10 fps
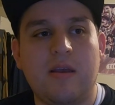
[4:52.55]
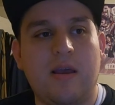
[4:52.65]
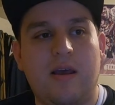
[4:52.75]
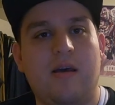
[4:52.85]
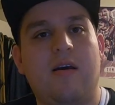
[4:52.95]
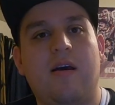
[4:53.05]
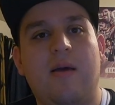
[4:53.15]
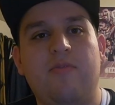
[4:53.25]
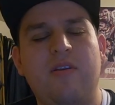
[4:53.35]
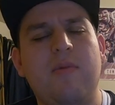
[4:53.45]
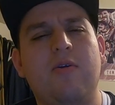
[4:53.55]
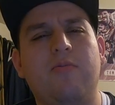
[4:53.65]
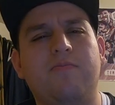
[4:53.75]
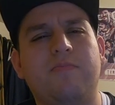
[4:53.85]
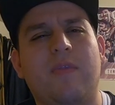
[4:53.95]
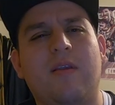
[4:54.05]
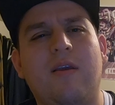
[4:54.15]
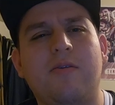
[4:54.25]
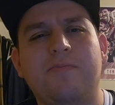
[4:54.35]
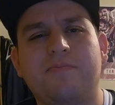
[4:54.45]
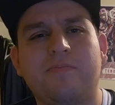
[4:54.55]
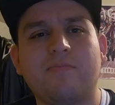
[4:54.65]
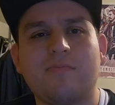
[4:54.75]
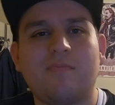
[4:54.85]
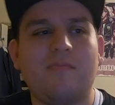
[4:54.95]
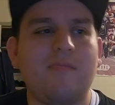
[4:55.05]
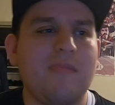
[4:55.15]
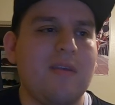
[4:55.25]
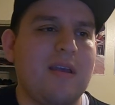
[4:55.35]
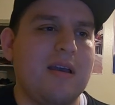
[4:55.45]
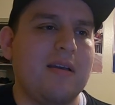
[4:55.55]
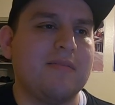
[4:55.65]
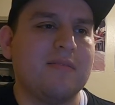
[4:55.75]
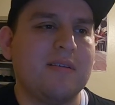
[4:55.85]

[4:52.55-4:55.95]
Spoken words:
I'm sentimental, you know.